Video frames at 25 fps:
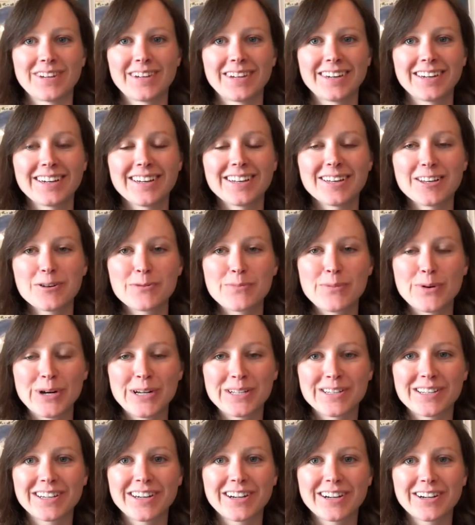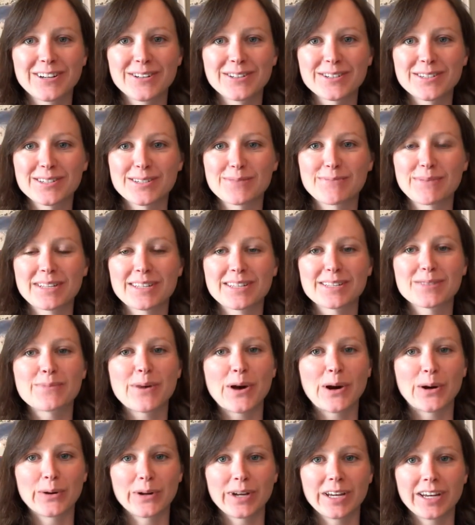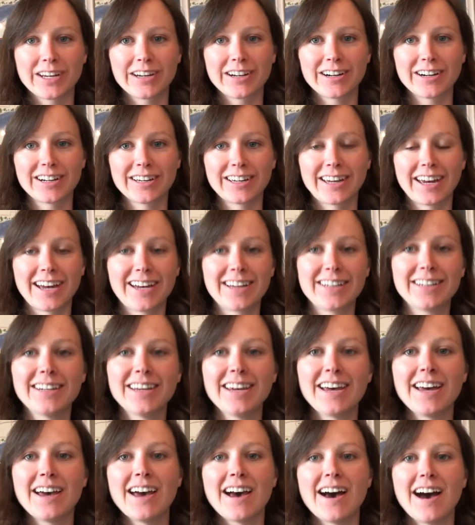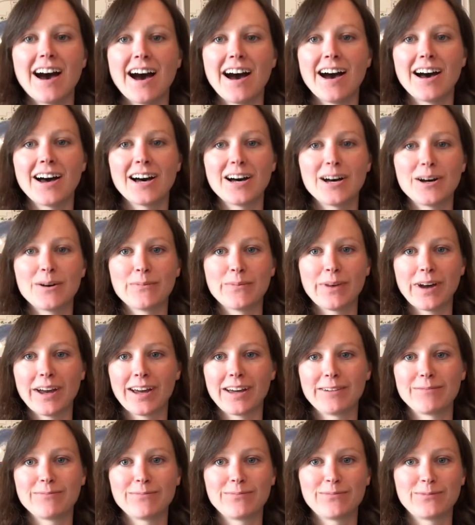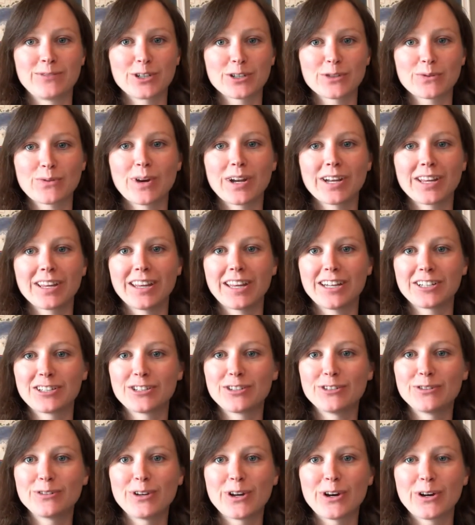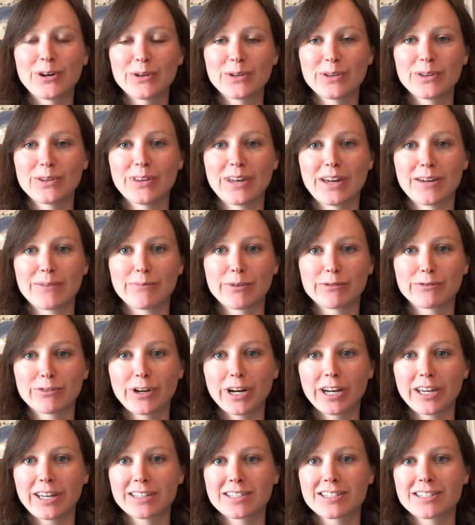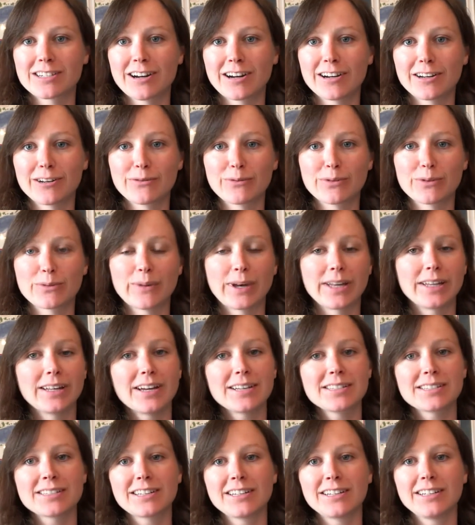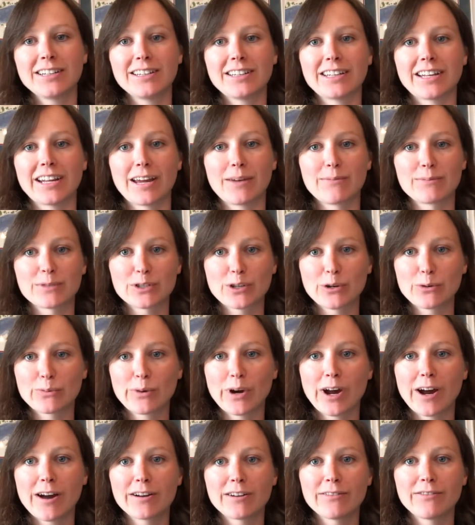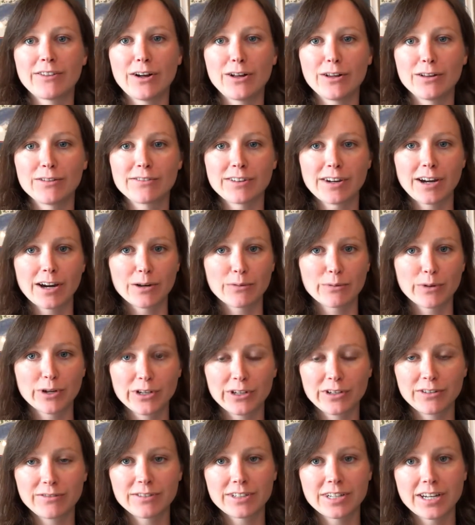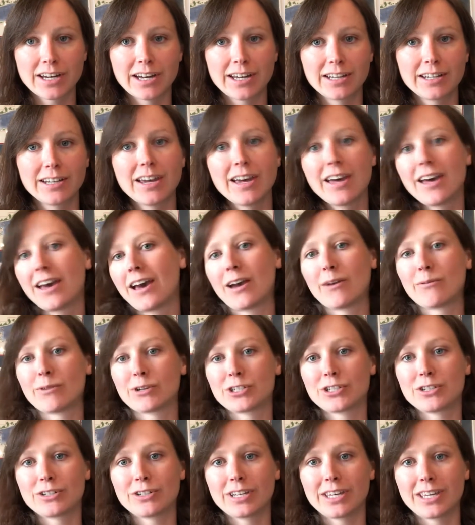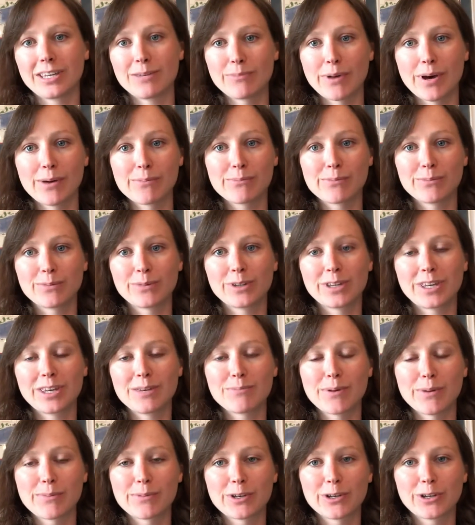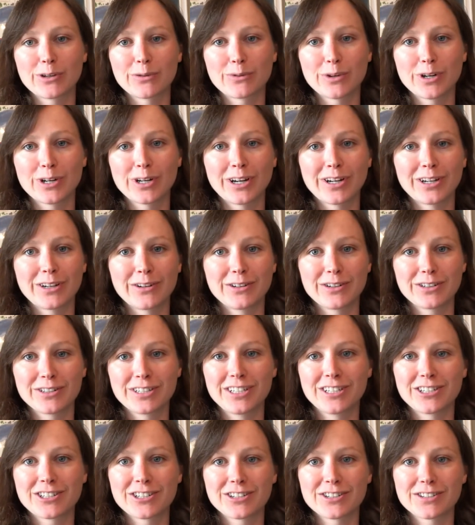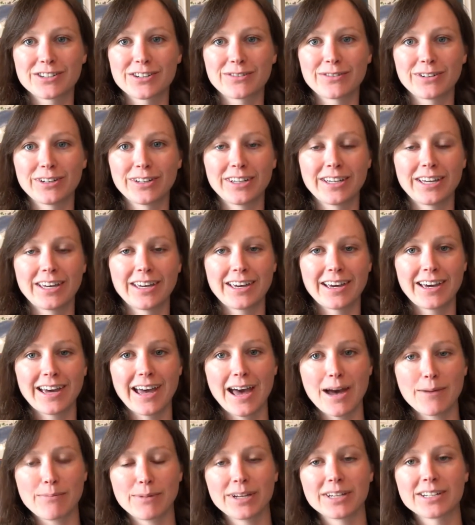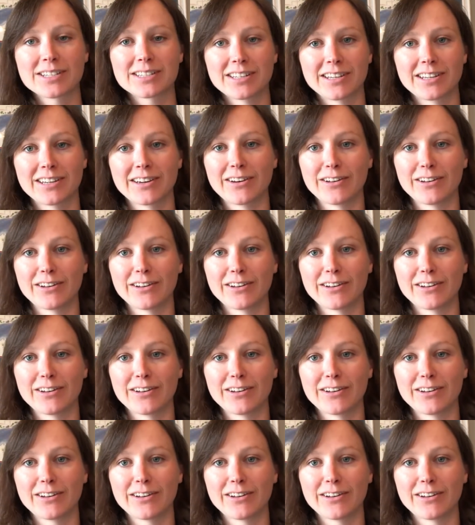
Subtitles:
Hello boys and girls, it's Mrs. Mahoney here again. I just want to let you know that before I get started with my lesson that I'm so proud of all of the hard work you've done. I want you to keep up the good work. I know your teachers are really happy to see